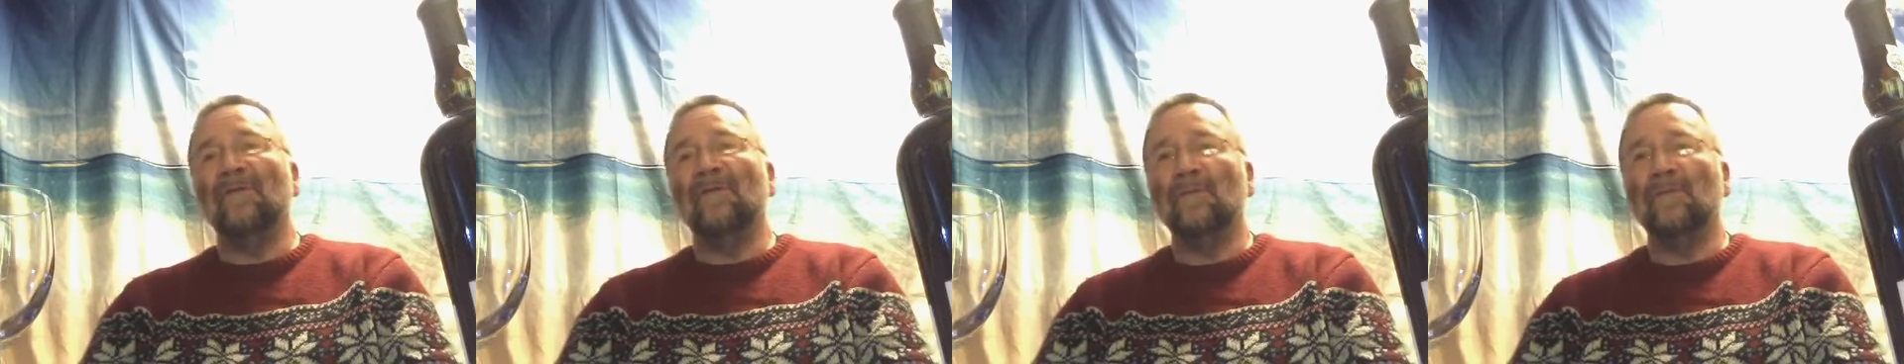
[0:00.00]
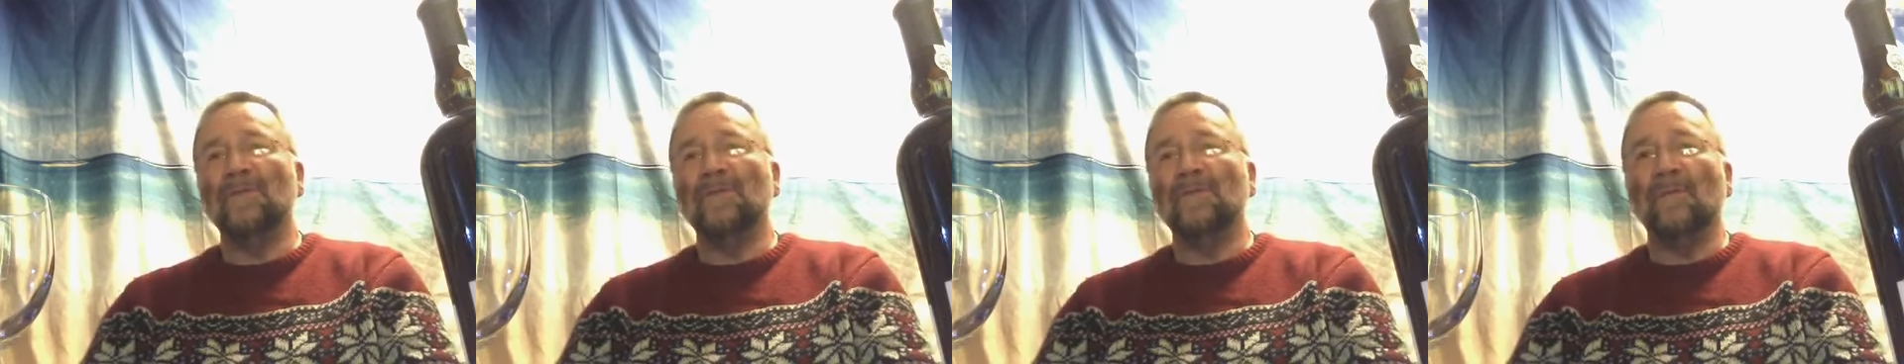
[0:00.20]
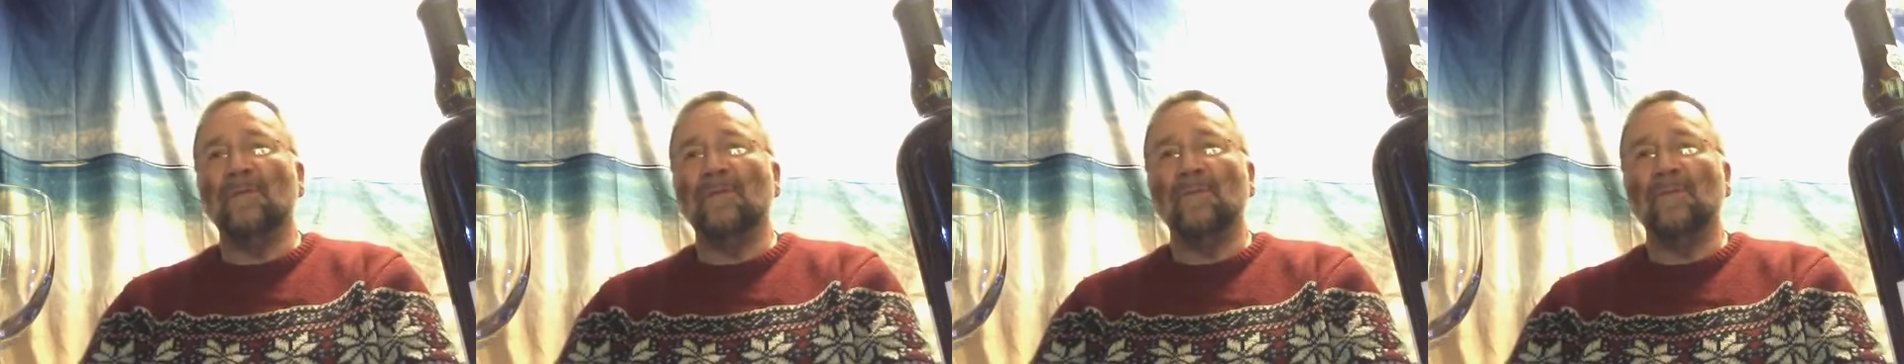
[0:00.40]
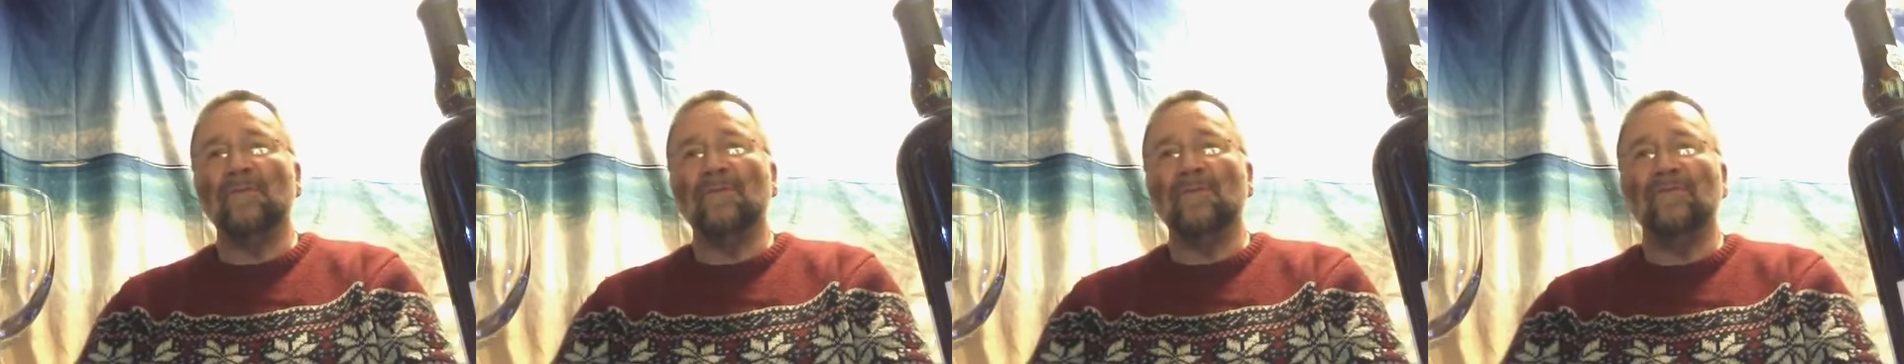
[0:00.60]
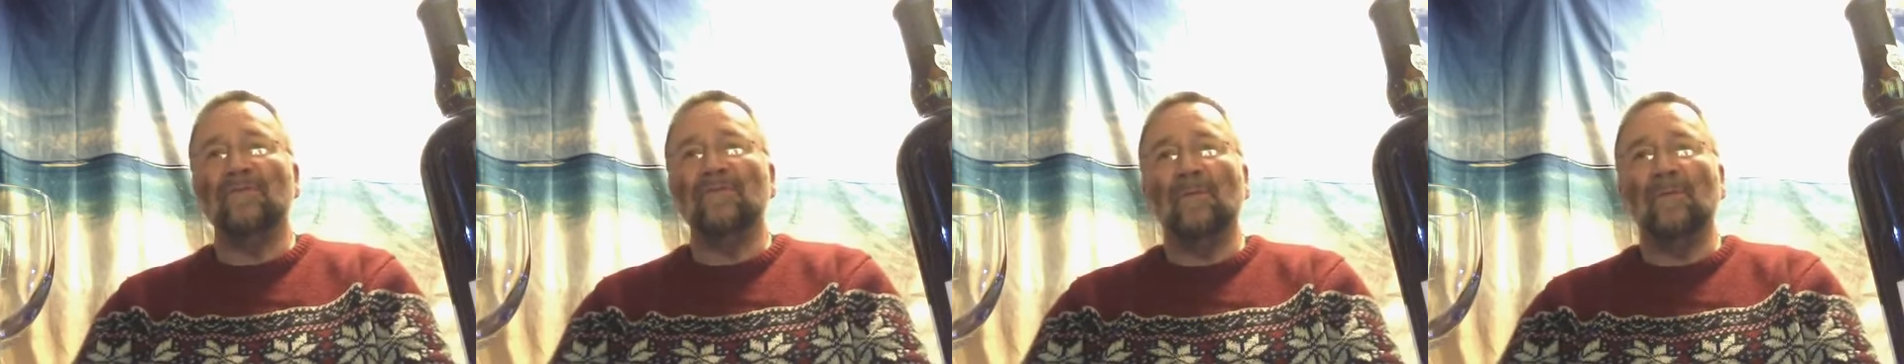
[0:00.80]
4
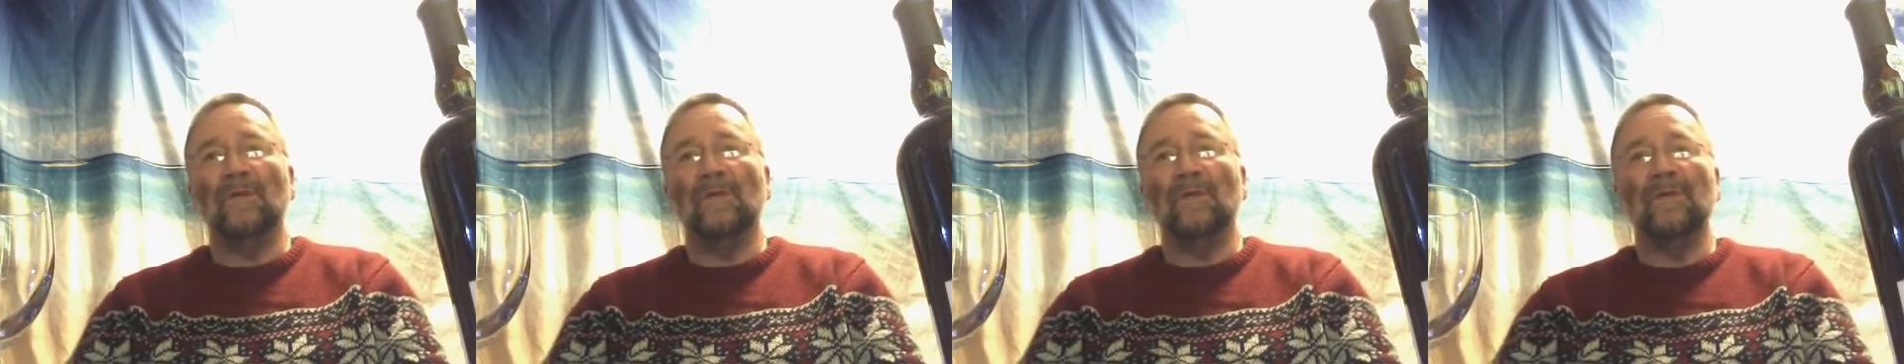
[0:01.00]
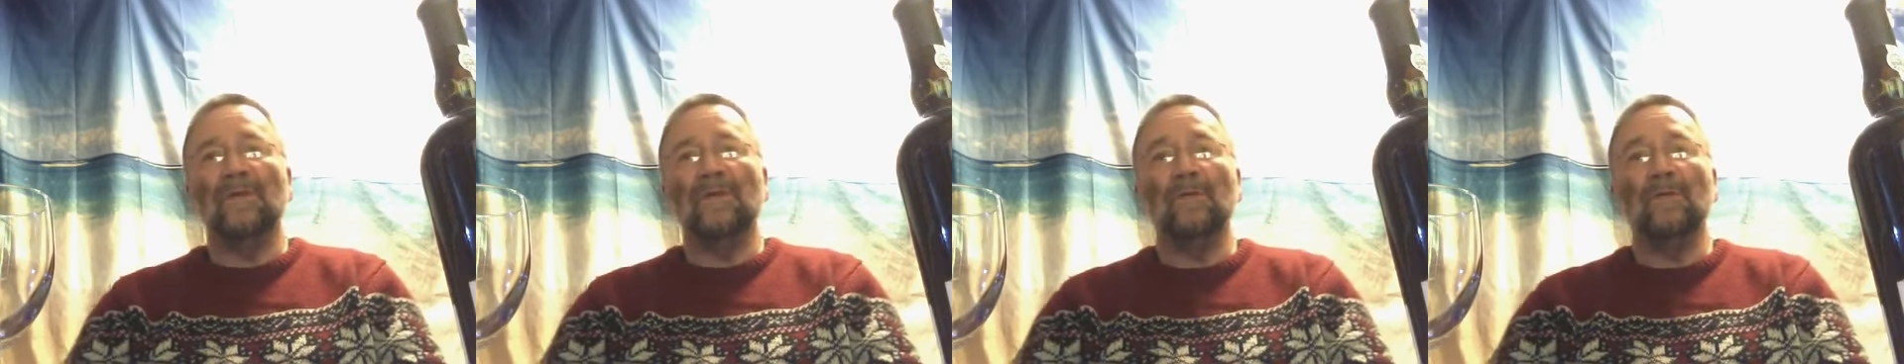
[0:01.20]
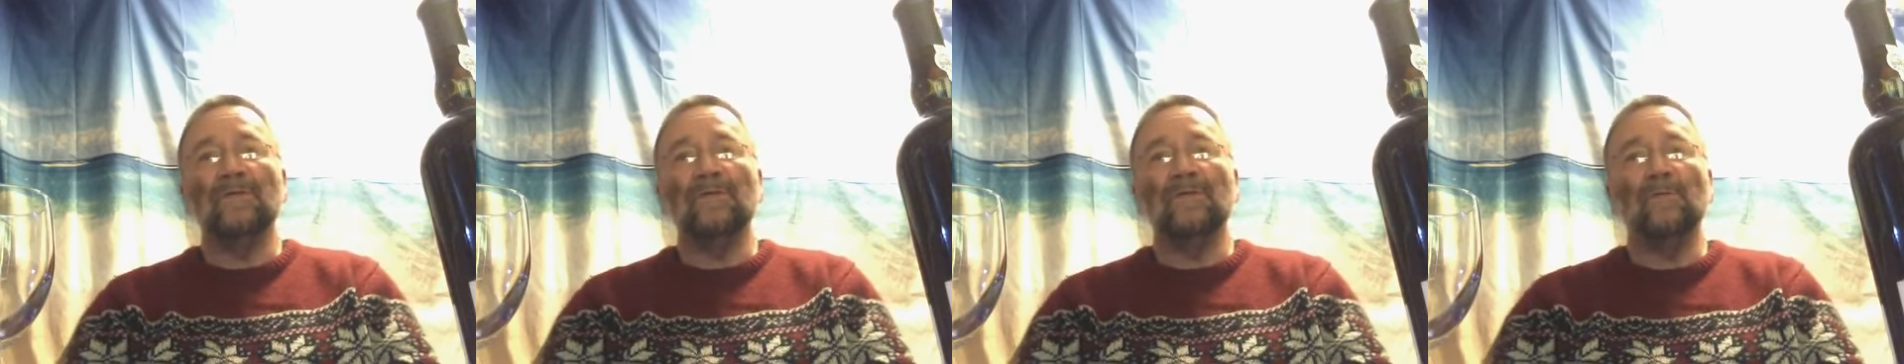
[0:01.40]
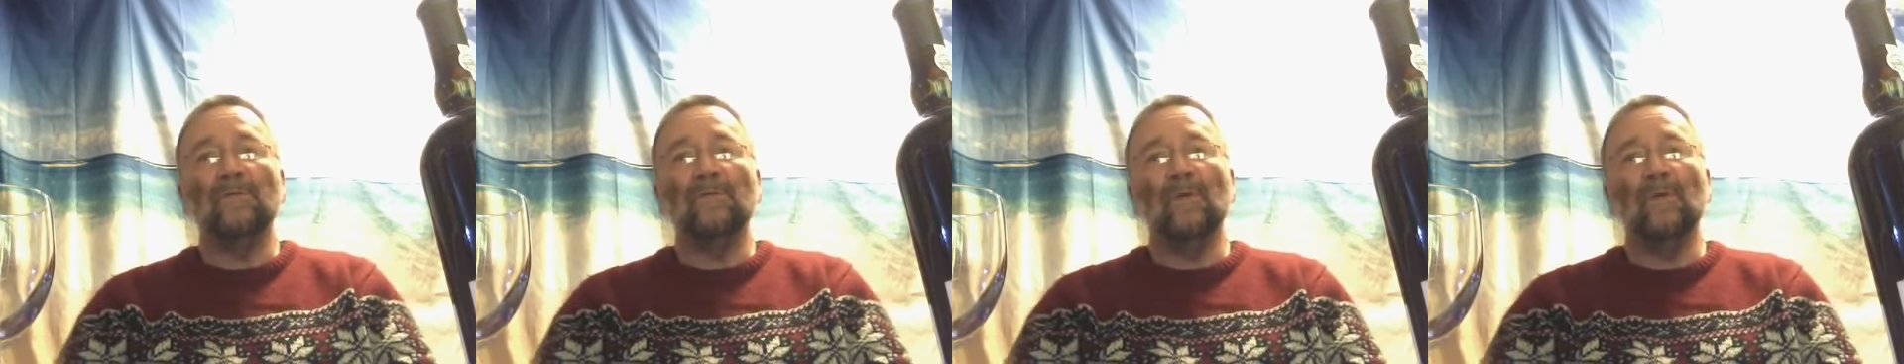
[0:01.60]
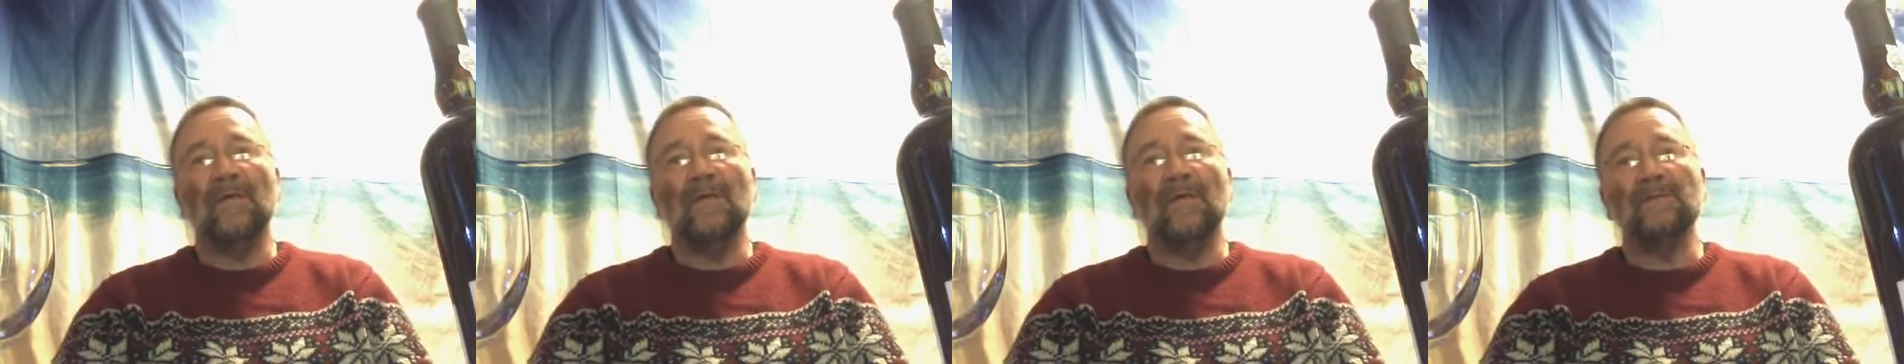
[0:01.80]
samples from one of the
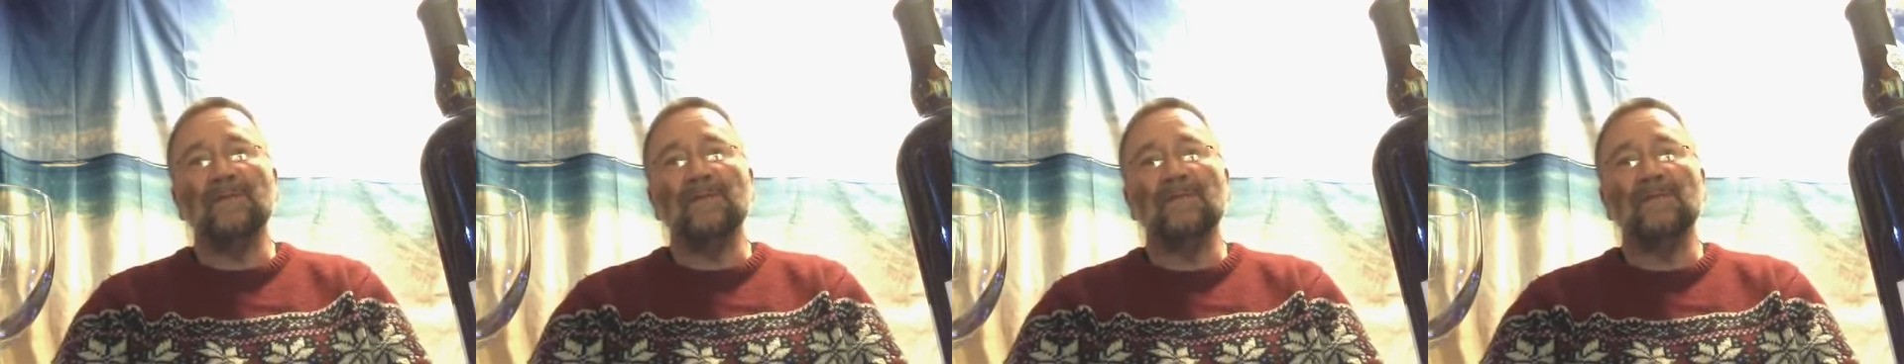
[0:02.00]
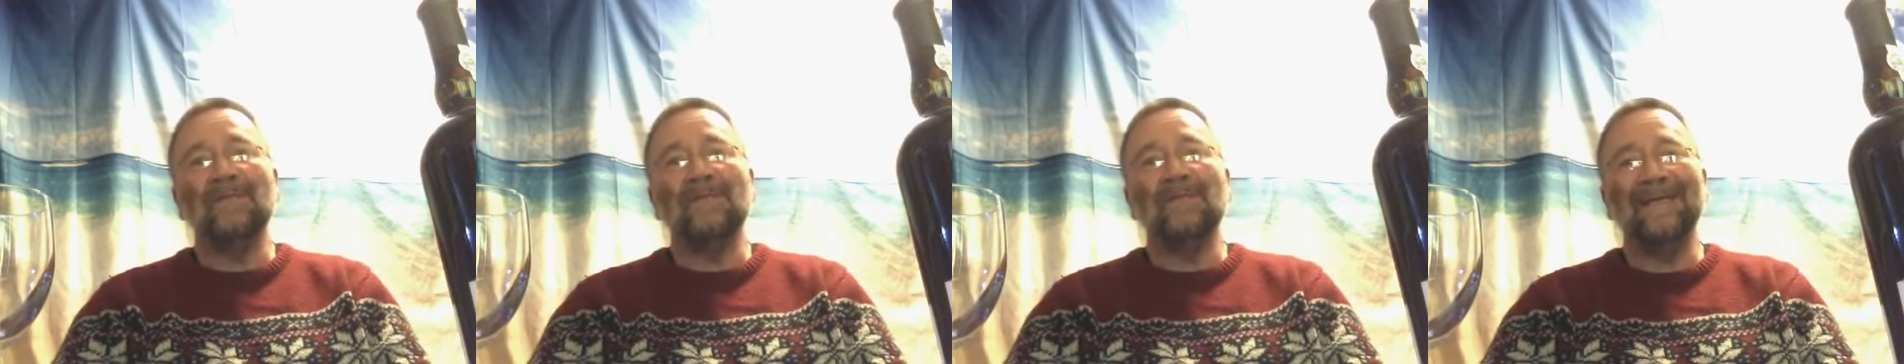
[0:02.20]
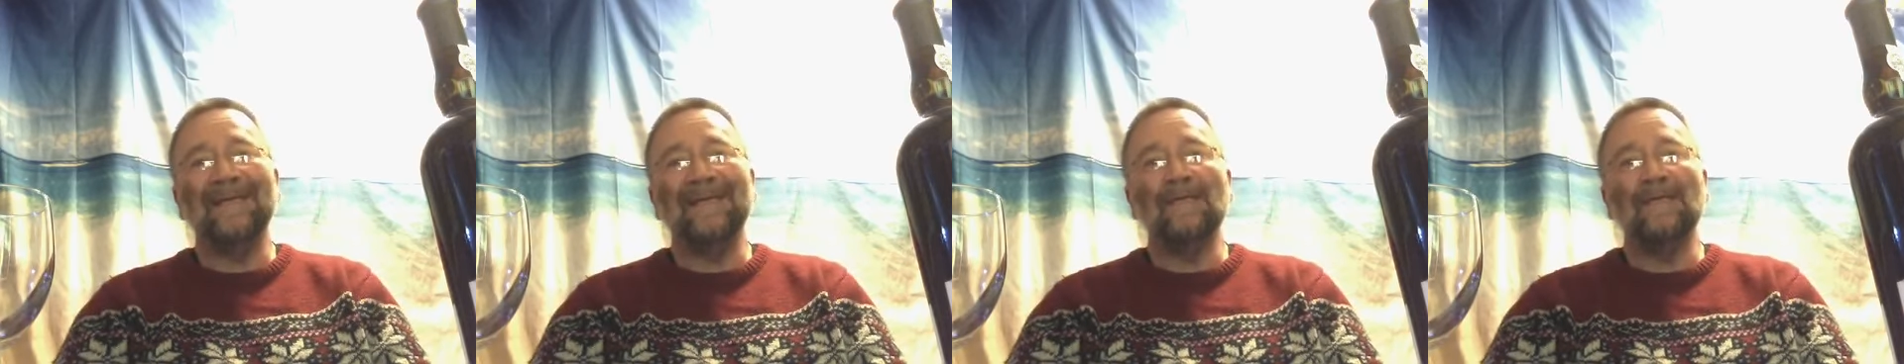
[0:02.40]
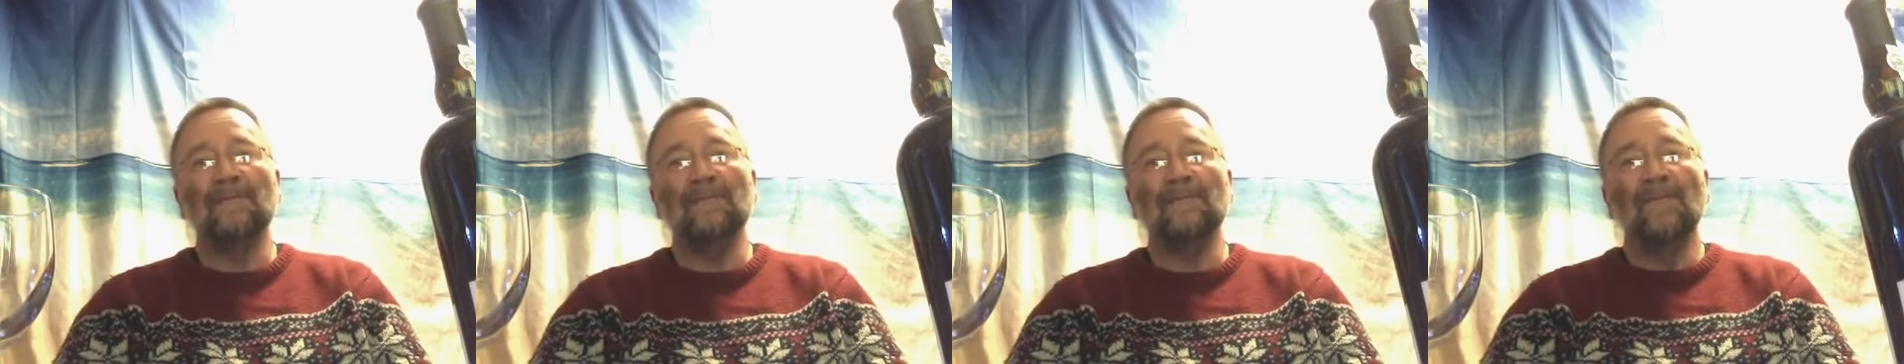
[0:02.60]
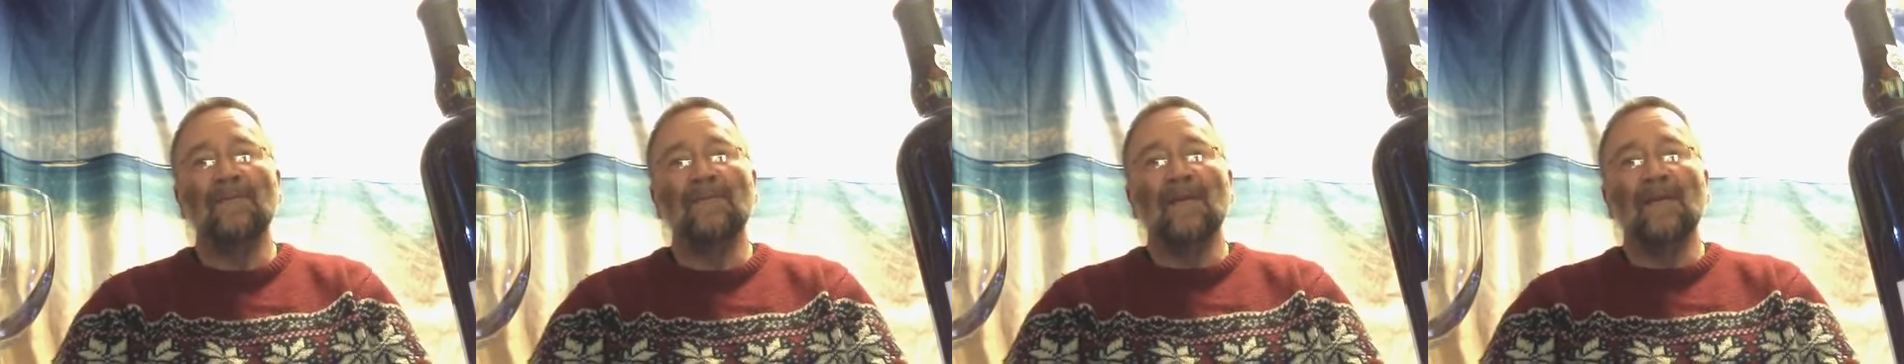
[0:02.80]
oldest port houses,
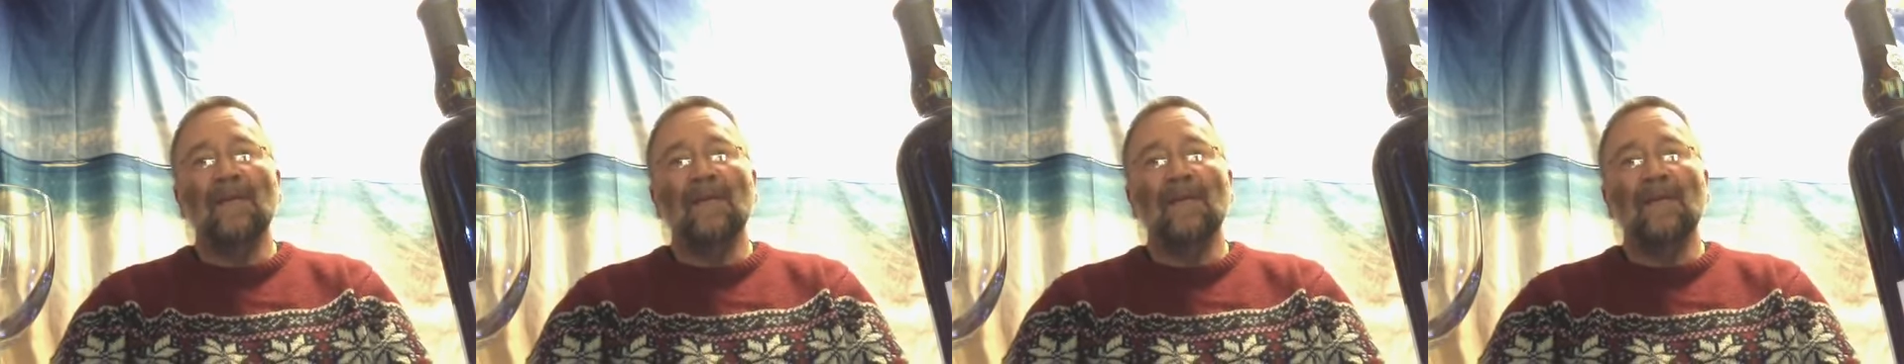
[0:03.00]
Taylor's,